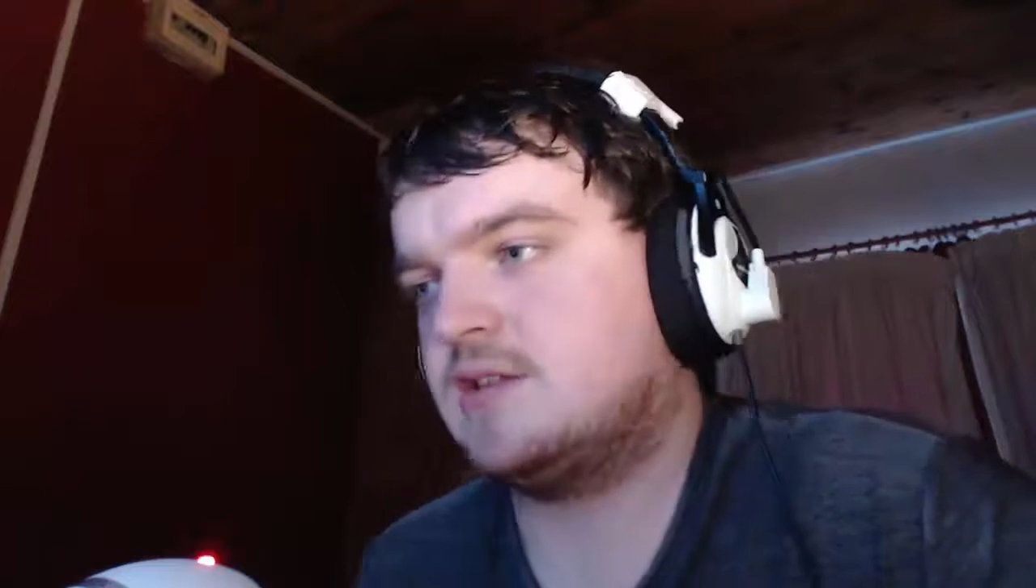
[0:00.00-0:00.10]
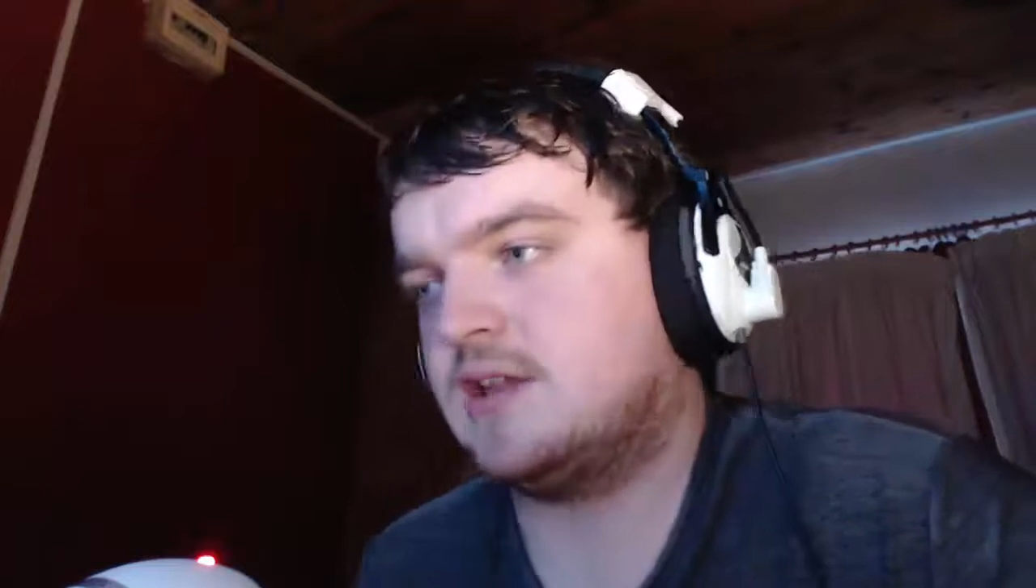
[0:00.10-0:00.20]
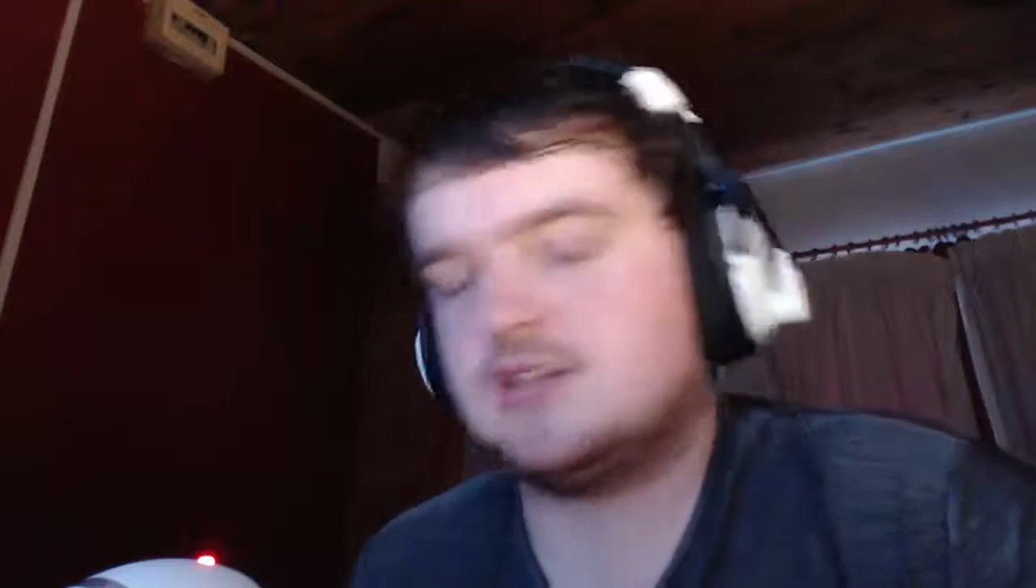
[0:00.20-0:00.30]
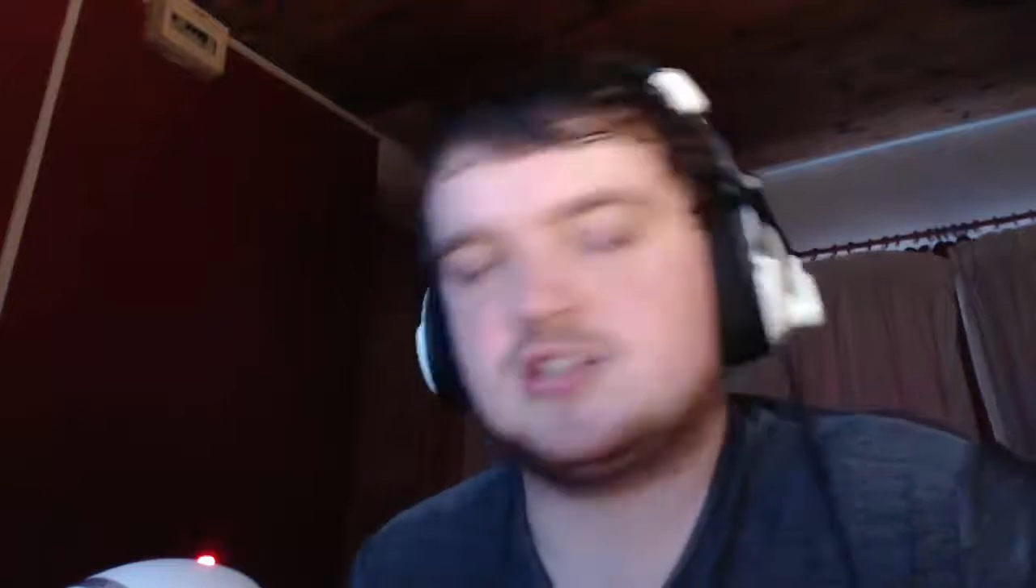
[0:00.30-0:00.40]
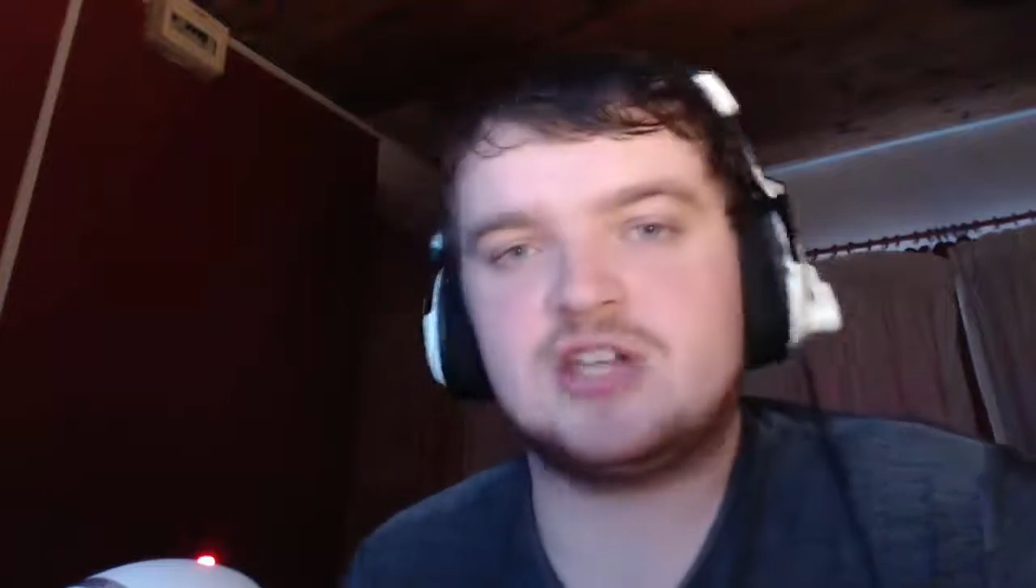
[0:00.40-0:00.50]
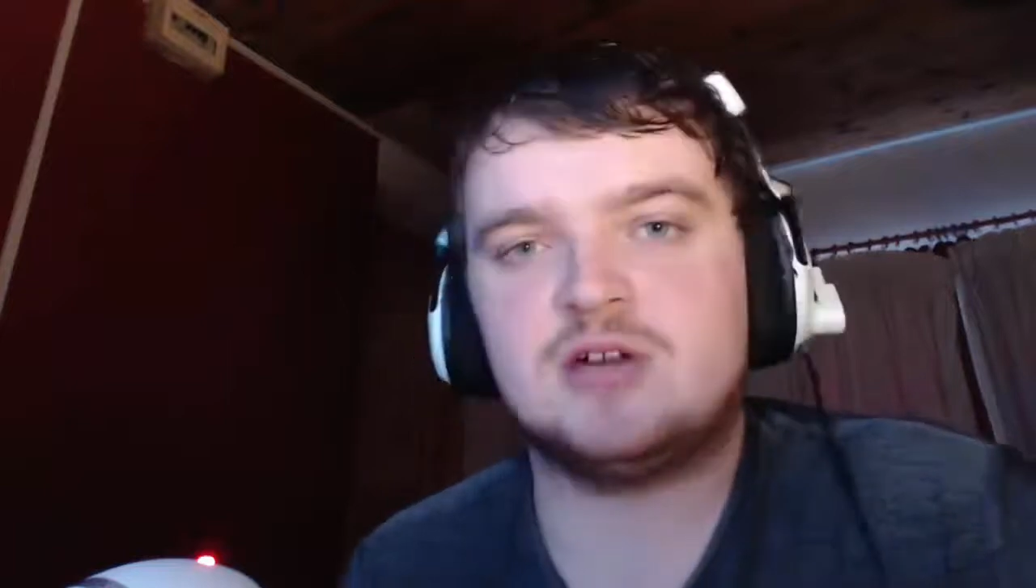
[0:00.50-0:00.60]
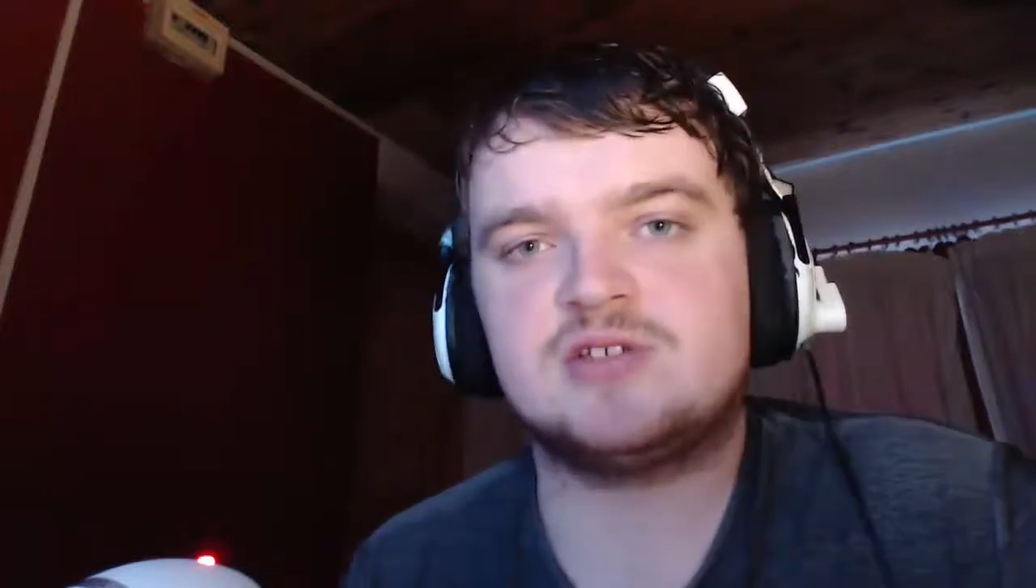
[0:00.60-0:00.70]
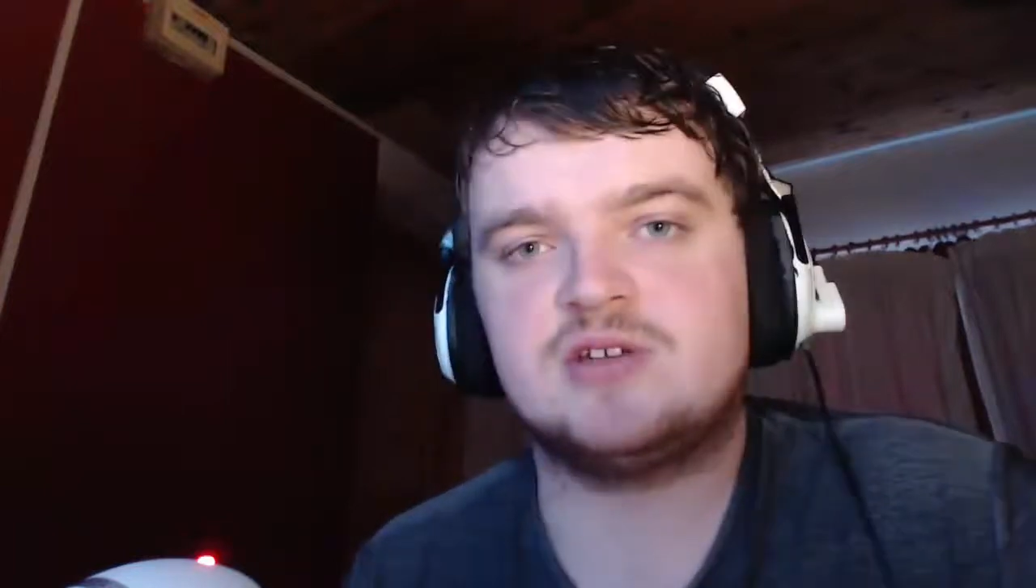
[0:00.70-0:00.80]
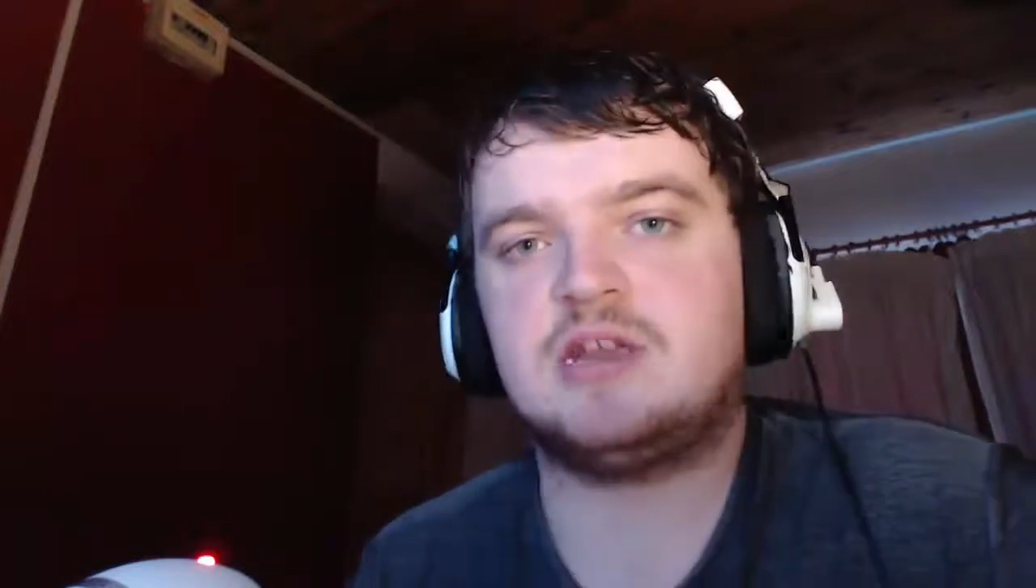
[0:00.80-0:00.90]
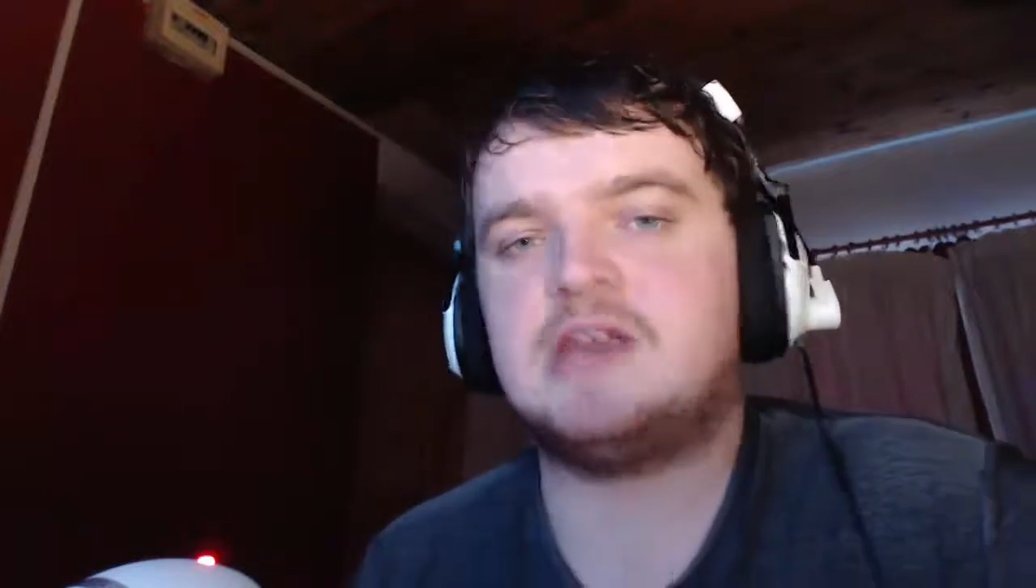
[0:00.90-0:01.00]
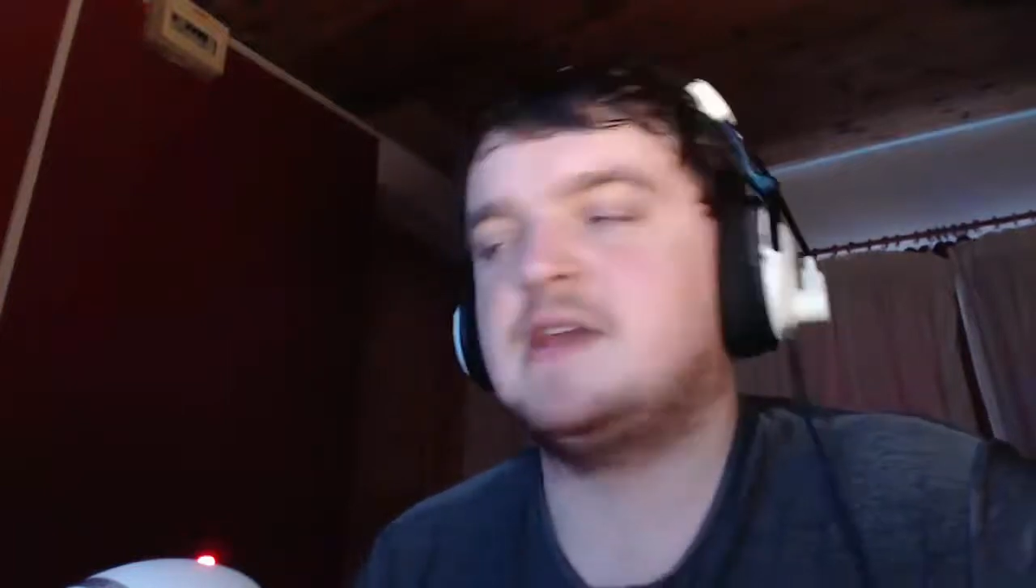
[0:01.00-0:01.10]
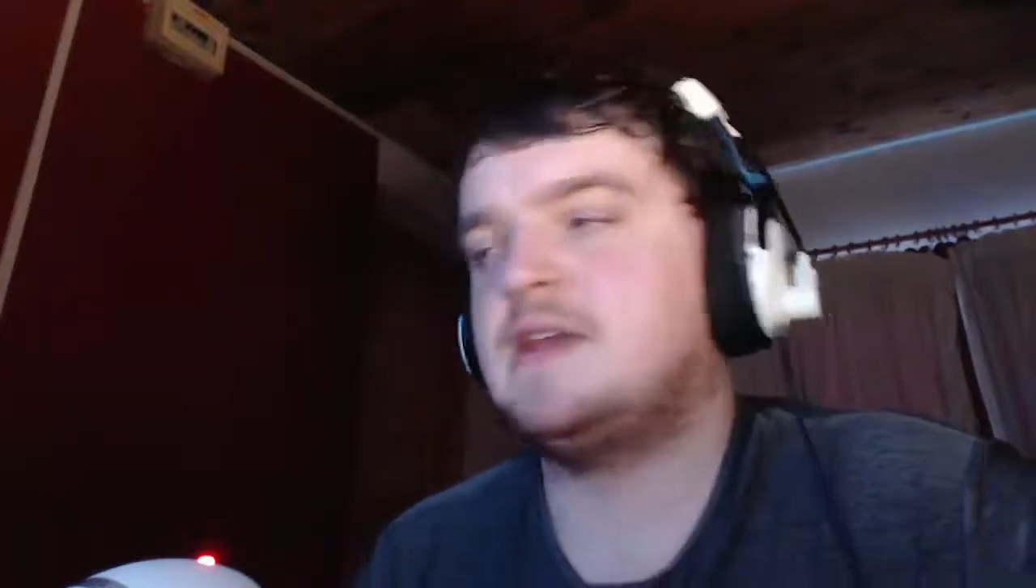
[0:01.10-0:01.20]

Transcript: into the Shoutout Sunday,